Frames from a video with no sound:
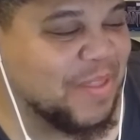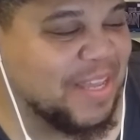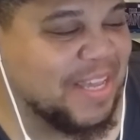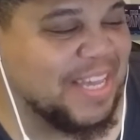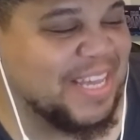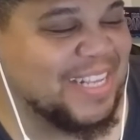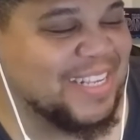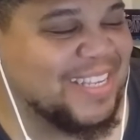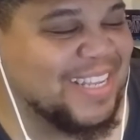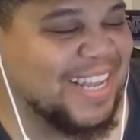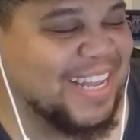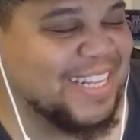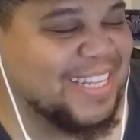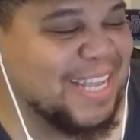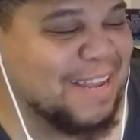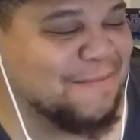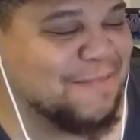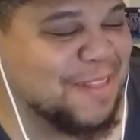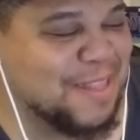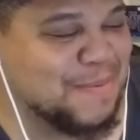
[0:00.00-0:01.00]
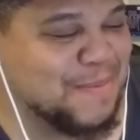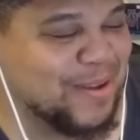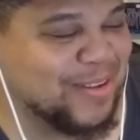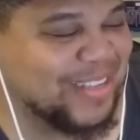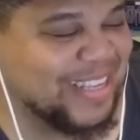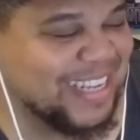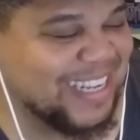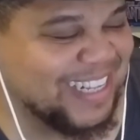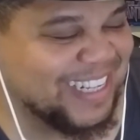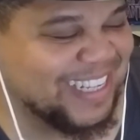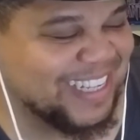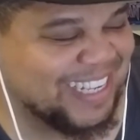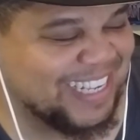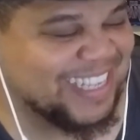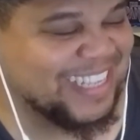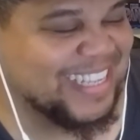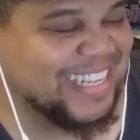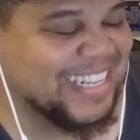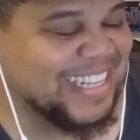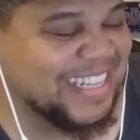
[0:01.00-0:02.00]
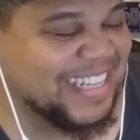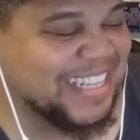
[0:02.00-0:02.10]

He said definitely the most inconsistent.